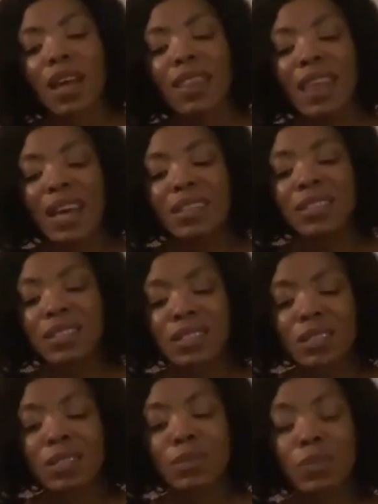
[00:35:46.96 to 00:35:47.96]
And
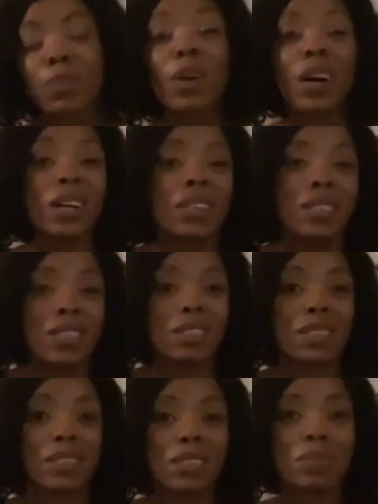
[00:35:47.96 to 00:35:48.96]
that's what
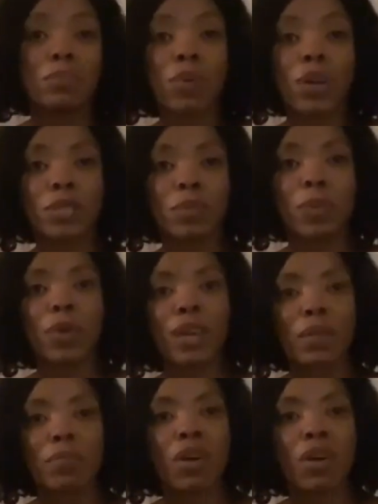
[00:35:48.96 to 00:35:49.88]
prospering